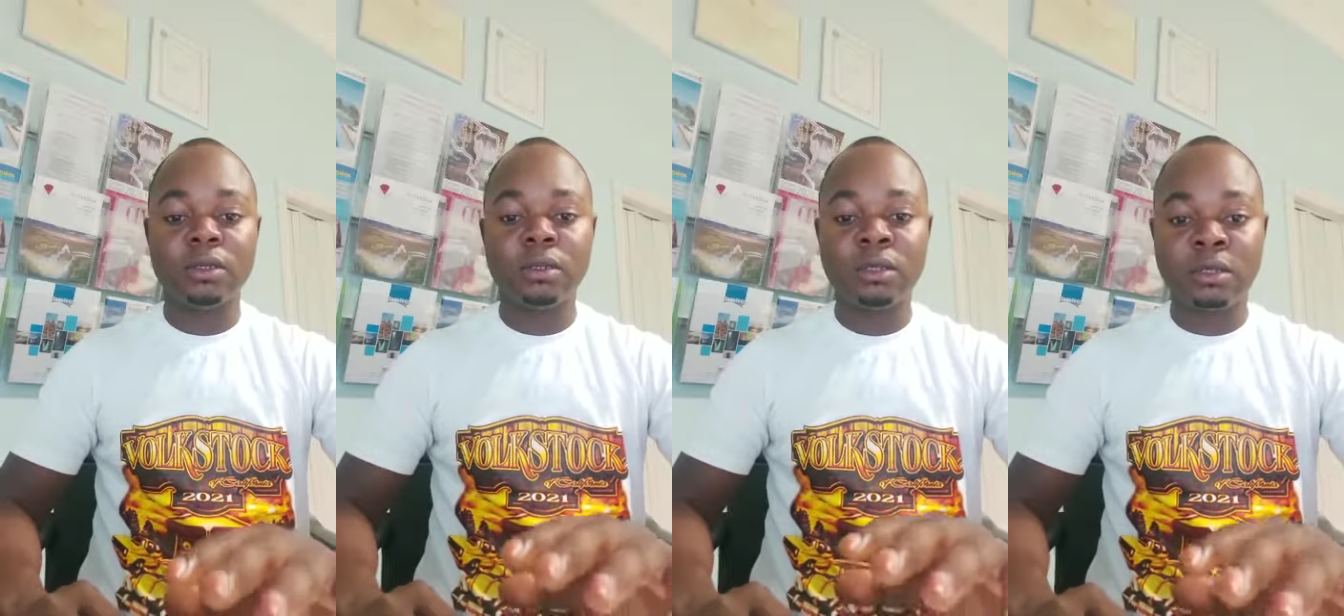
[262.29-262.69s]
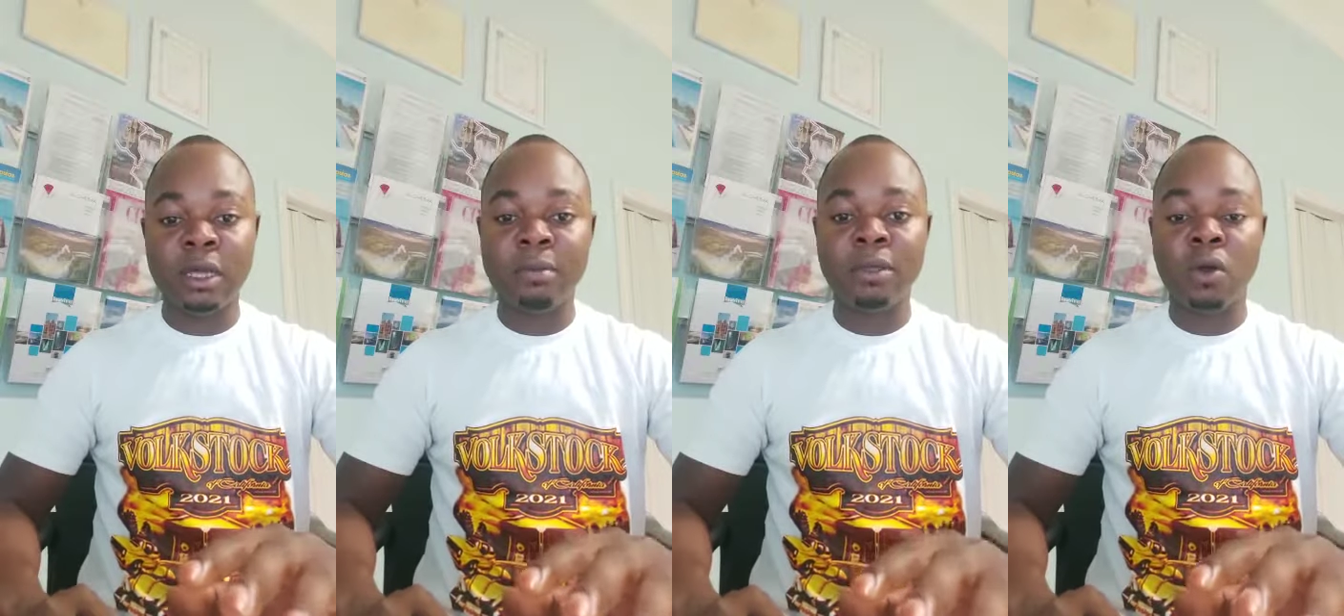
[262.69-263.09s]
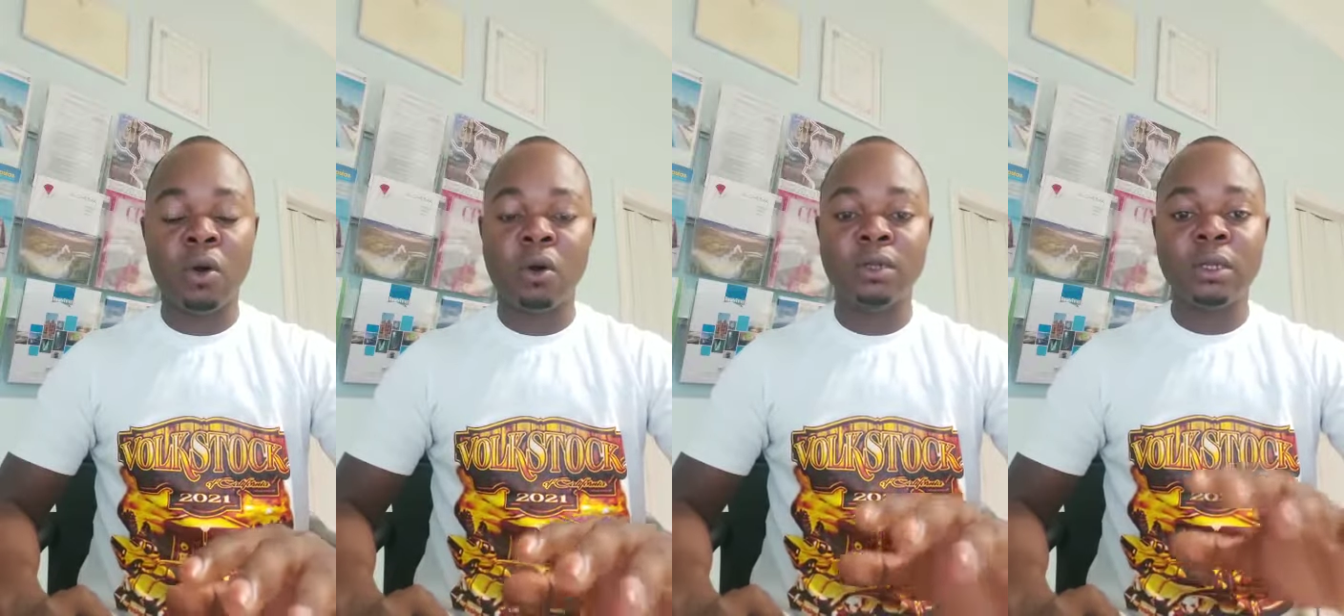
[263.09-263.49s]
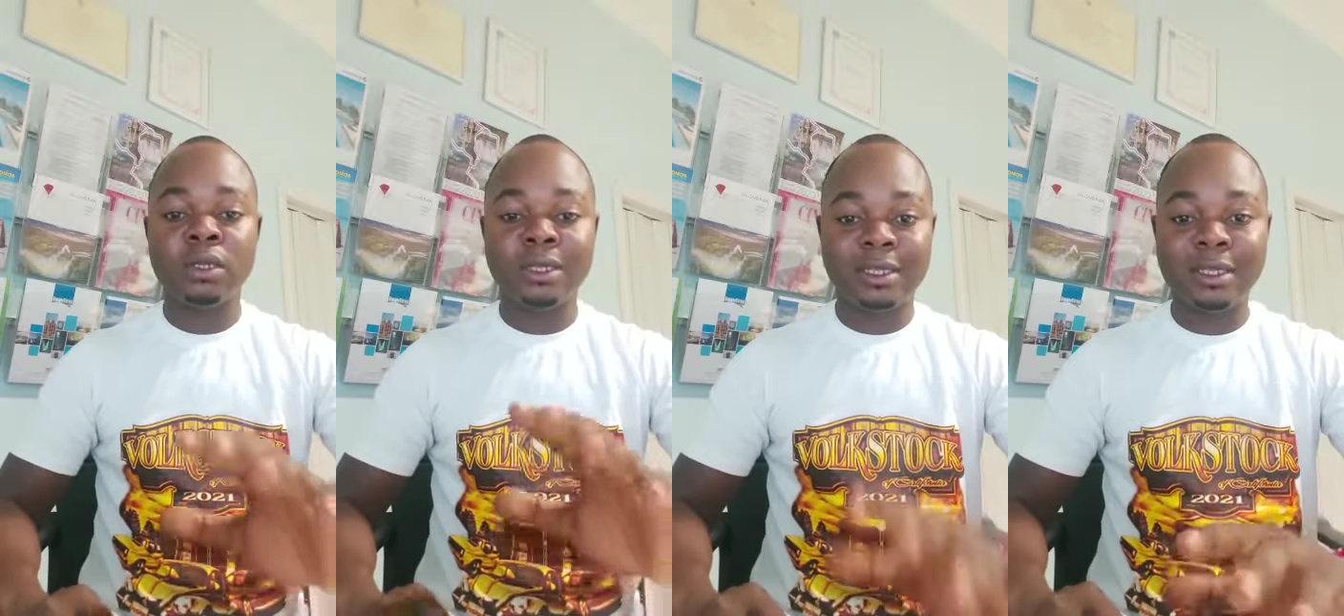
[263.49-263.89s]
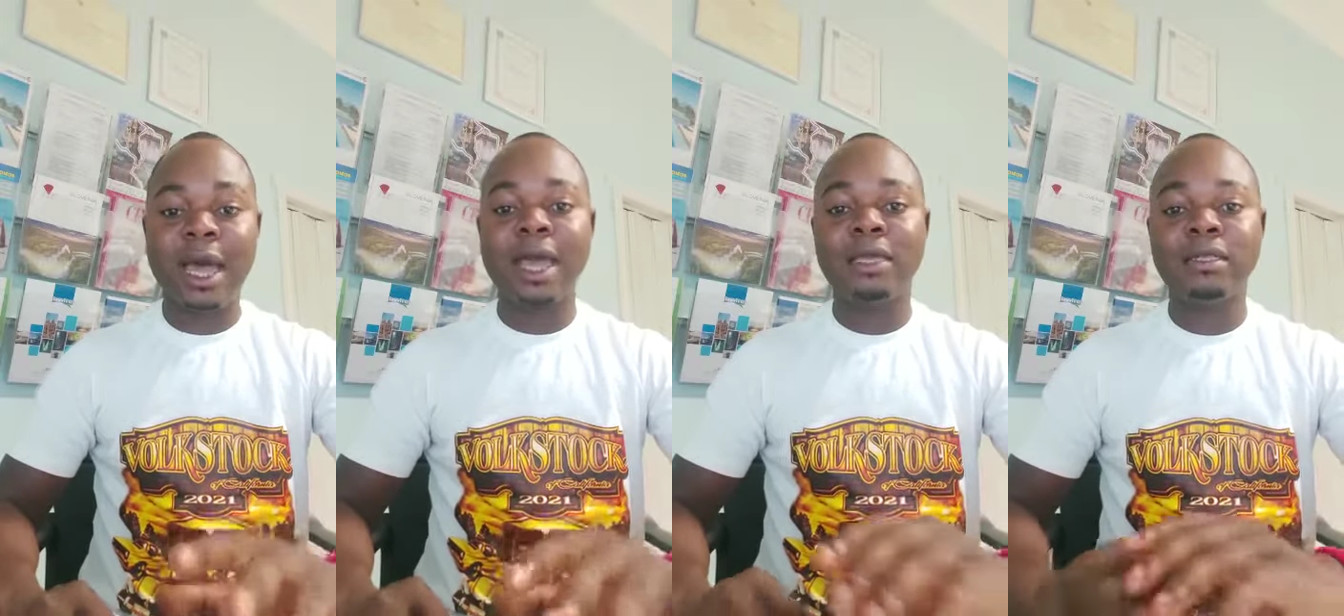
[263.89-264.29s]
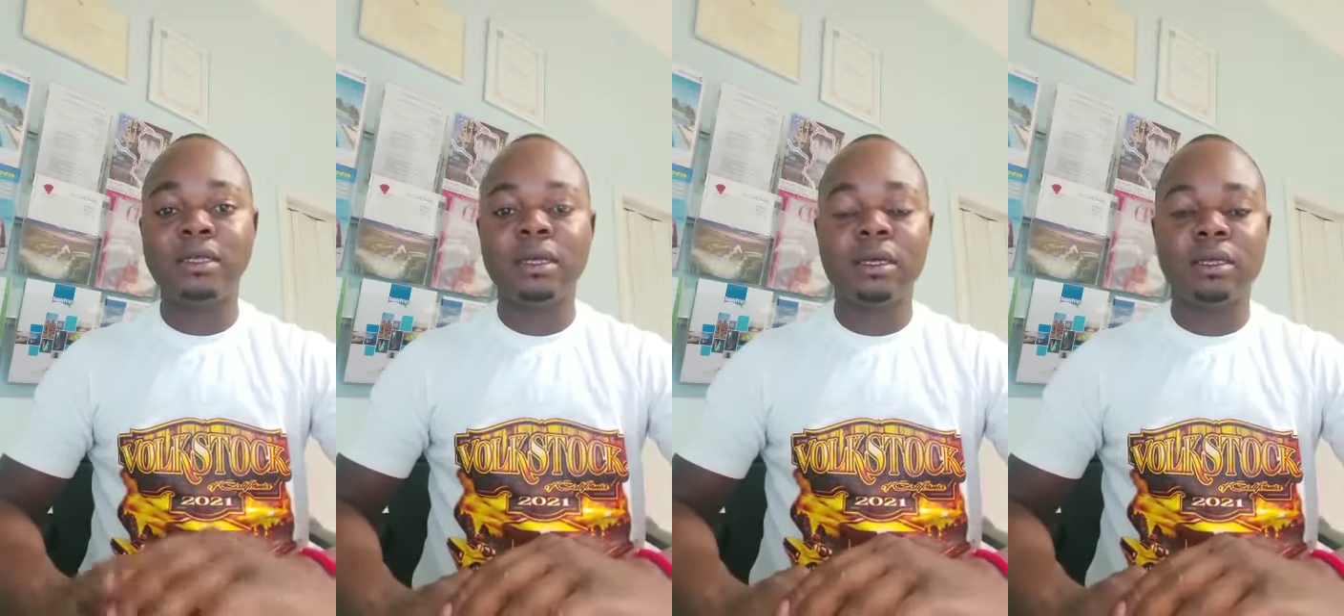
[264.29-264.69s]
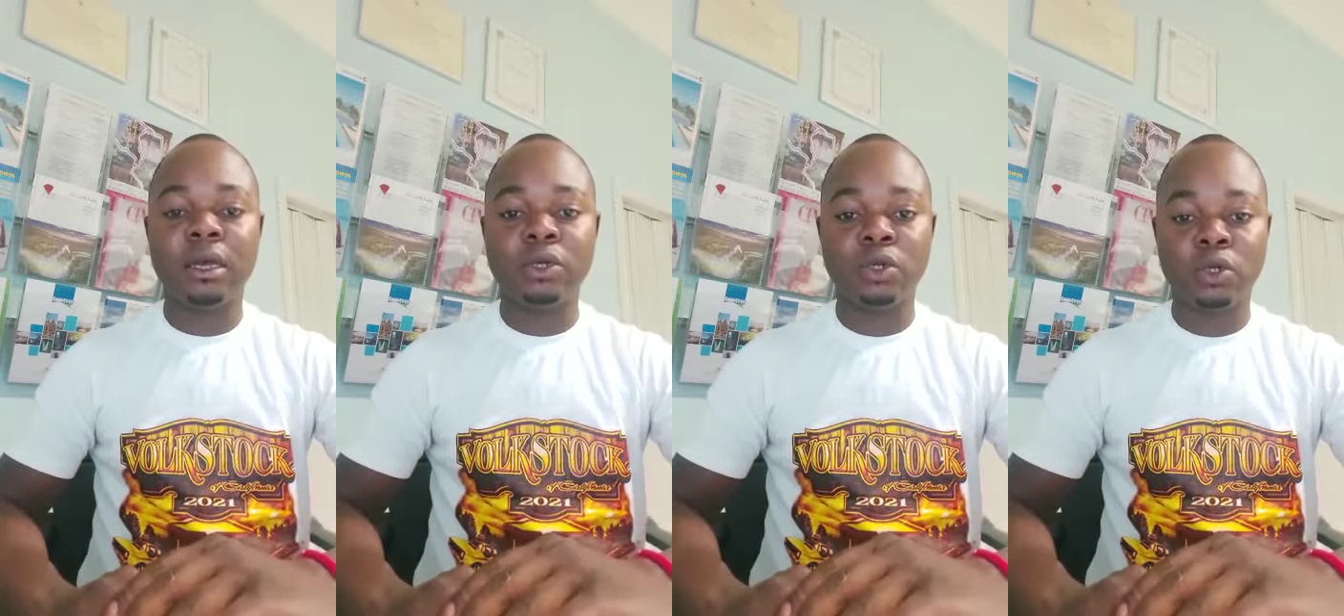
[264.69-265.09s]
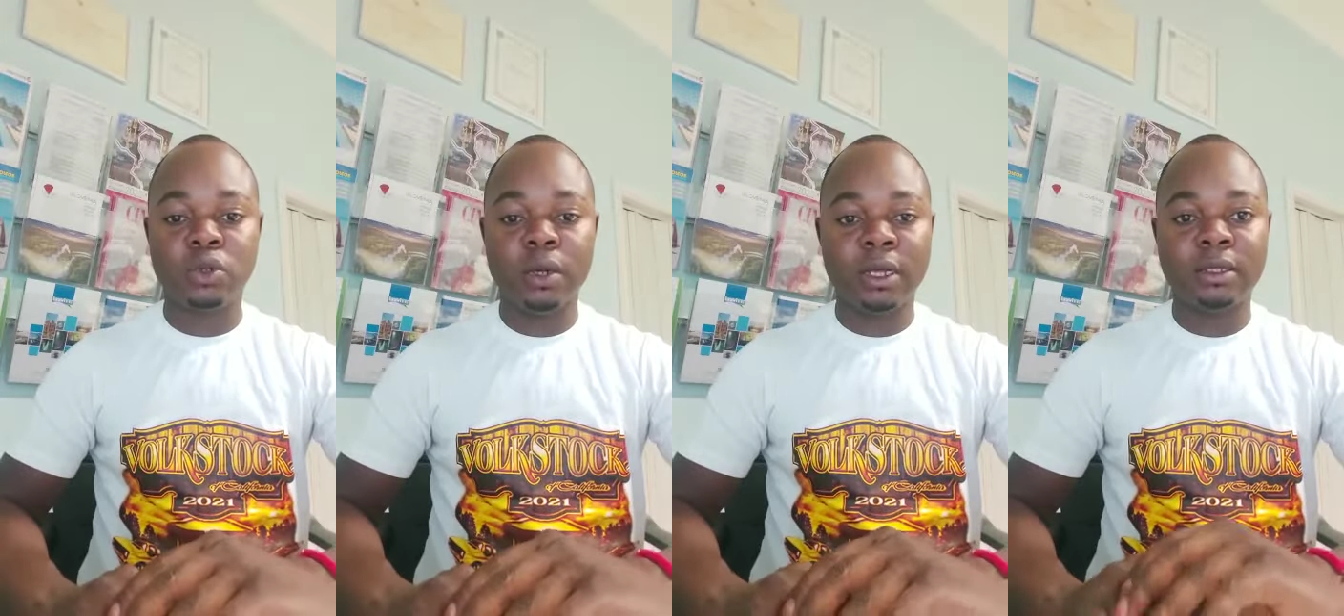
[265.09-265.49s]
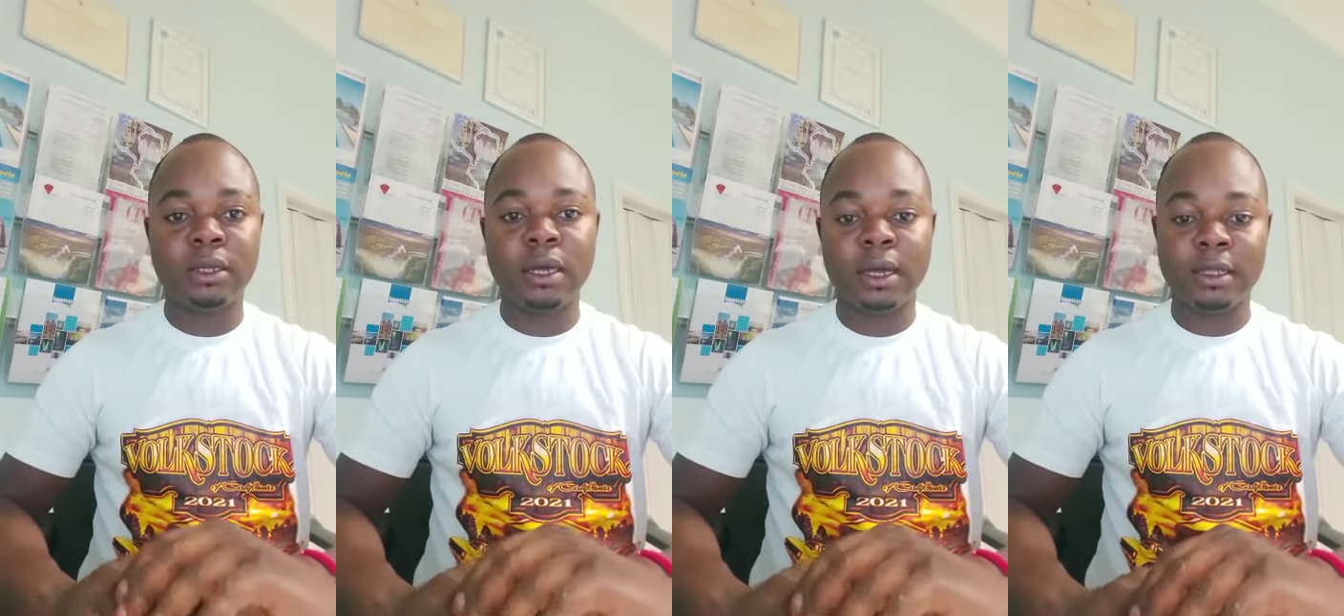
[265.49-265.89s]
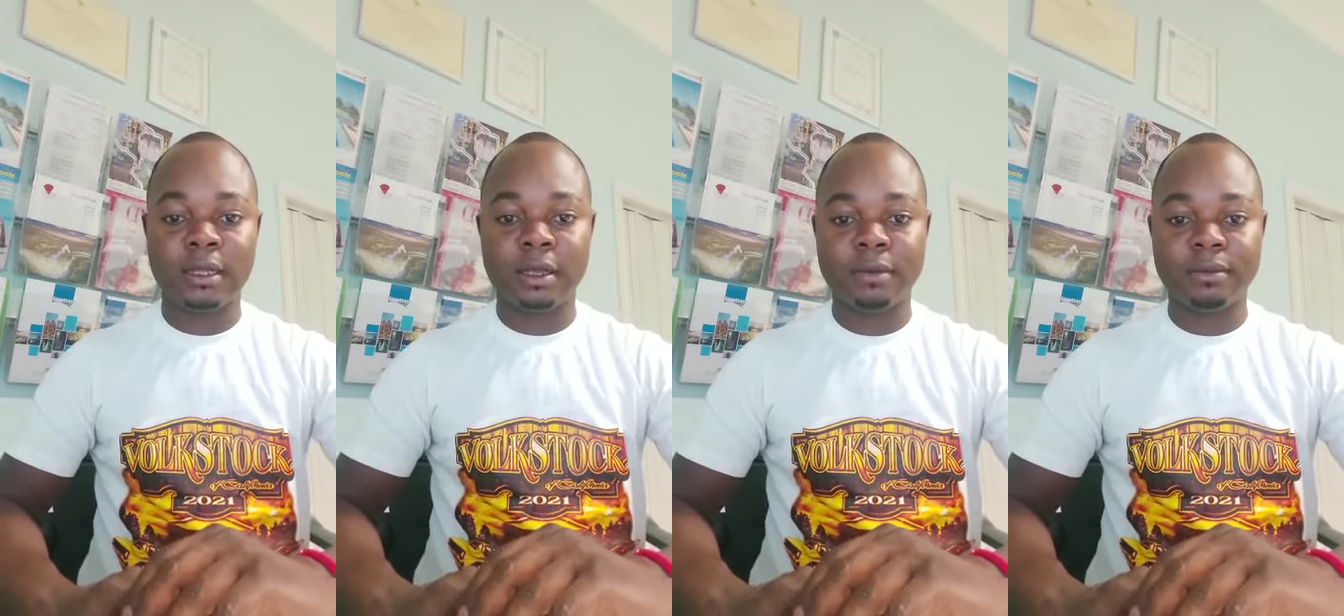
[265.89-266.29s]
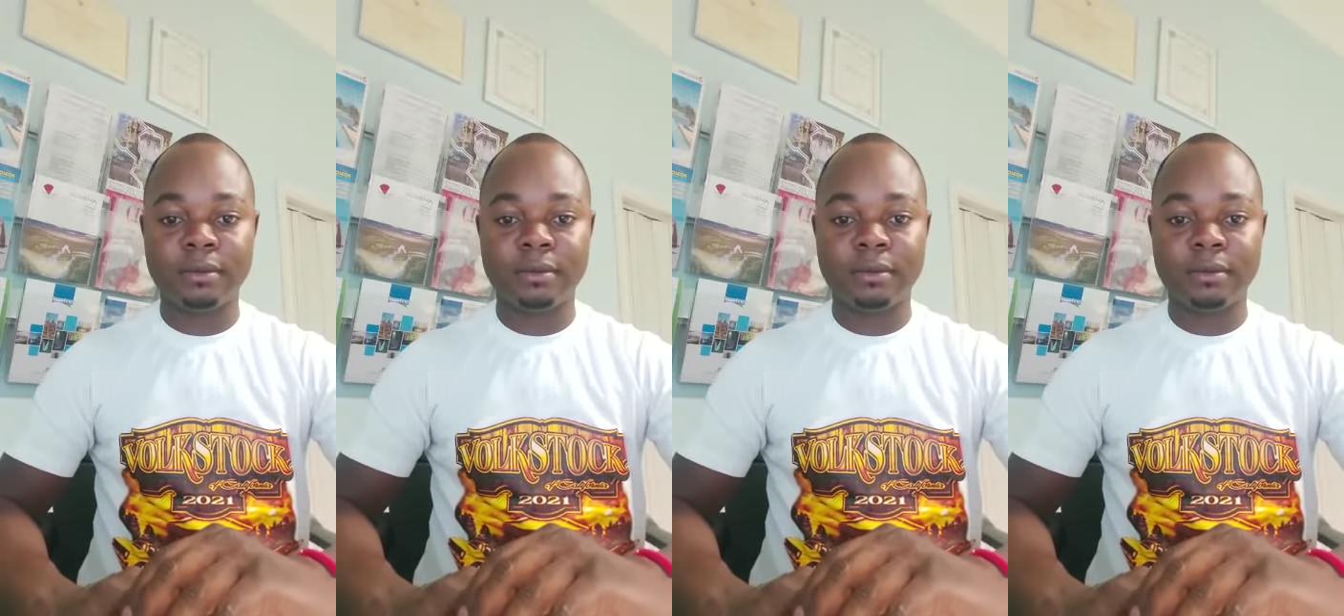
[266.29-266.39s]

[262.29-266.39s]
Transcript: determine or decide that you should enter Canada.